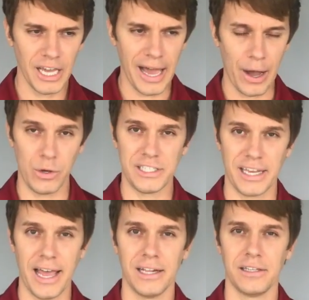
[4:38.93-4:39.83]
I would
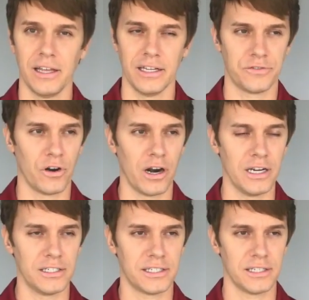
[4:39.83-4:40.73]
say as far
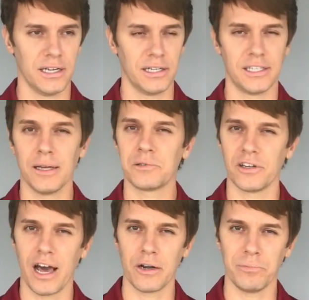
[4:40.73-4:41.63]
as tips
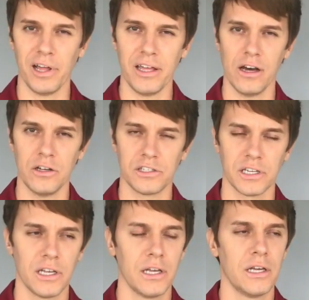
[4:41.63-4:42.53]
on how to play those.
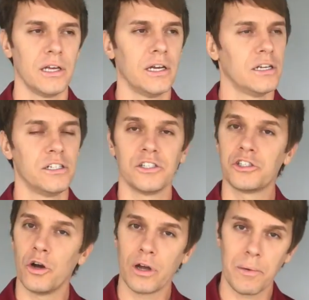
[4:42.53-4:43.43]
Just
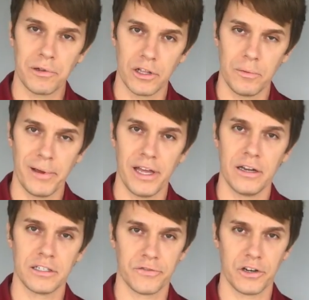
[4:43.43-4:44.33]
choke up a little
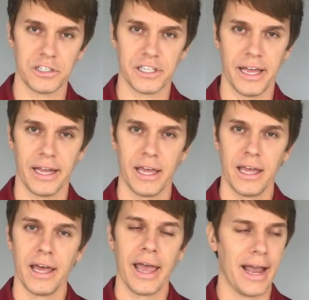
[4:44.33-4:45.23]
bit is the first thing,
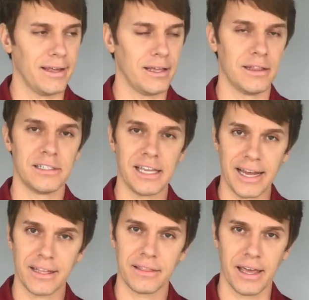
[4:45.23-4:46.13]
and then the
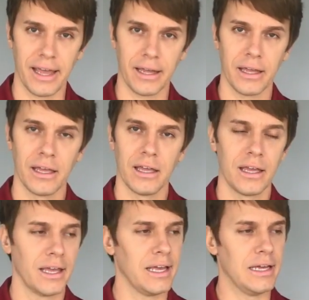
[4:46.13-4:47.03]
second thing
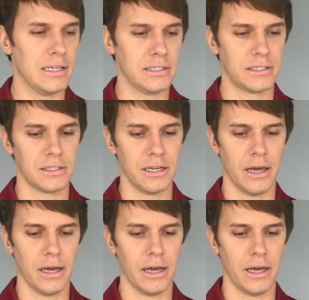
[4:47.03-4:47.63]
is